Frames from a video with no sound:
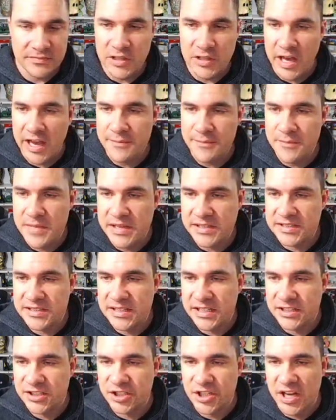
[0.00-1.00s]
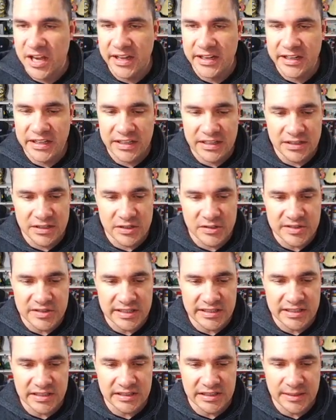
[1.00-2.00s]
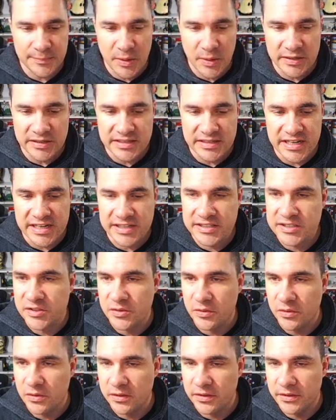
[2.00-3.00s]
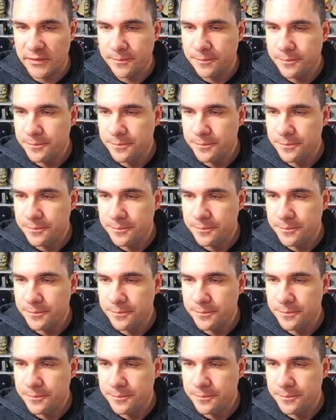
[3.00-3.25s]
I missed a shiny. You sent a clip on Discord.